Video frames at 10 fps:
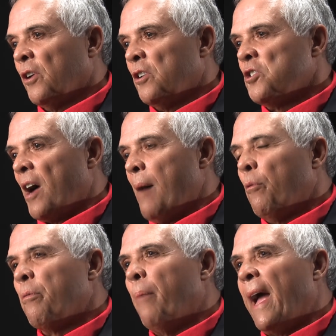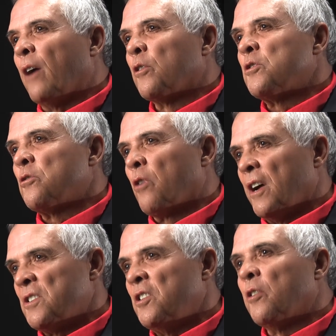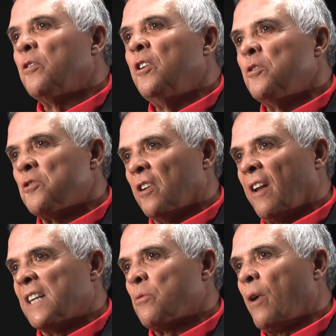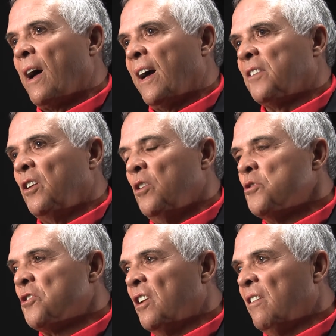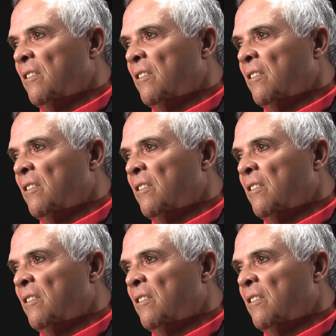Took a job with Bankers Trust here in Houston. That's where I got to Houston,